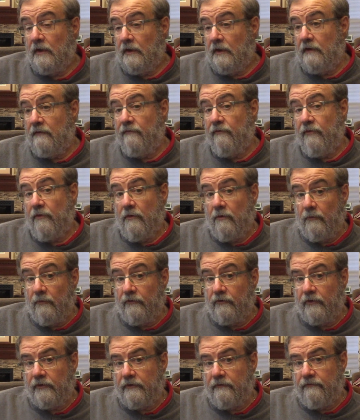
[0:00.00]
even though it
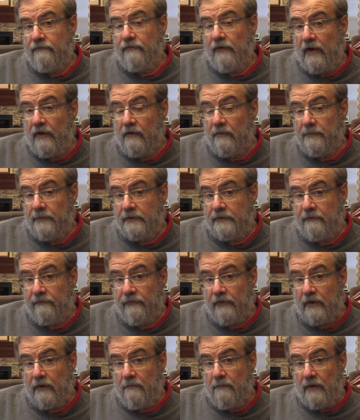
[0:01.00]
was a defilement of
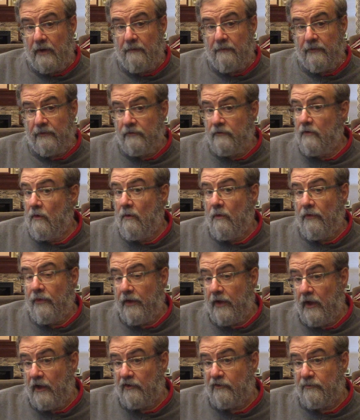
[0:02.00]
the commandment, no other
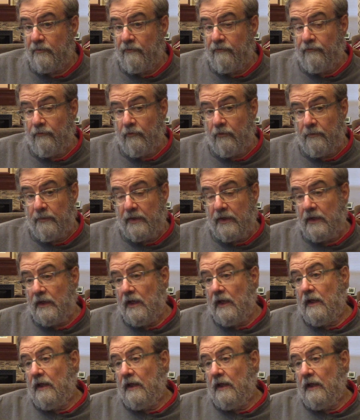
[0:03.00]
gods before me,